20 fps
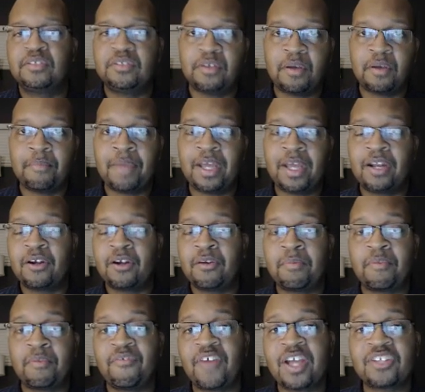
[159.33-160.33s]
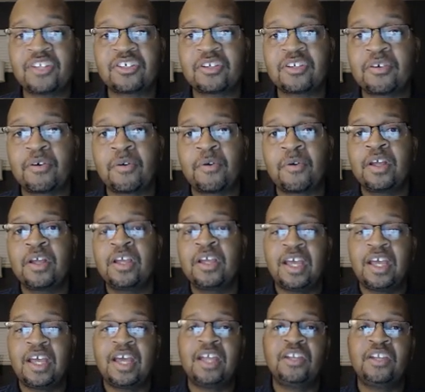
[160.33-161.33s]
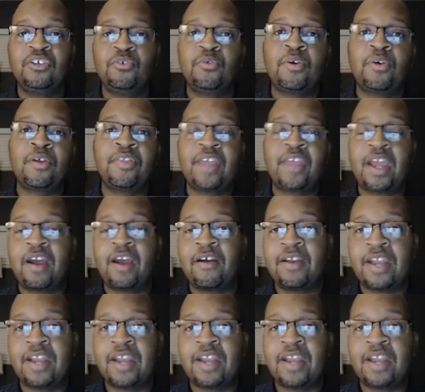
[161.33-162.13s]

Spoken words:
a medical professional, and you are there.